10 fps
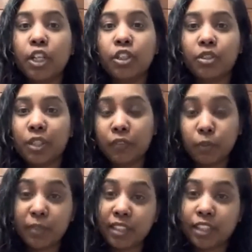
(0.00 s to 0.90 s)
So if
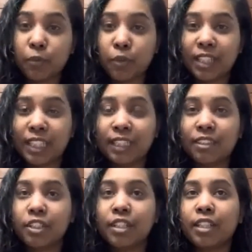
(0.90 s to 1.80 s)
you make their work
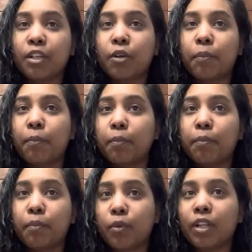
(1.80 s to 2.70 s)
easier, they are
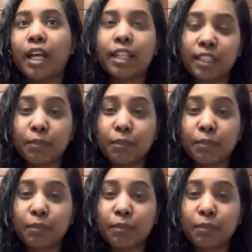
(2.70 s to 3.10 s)
more likely,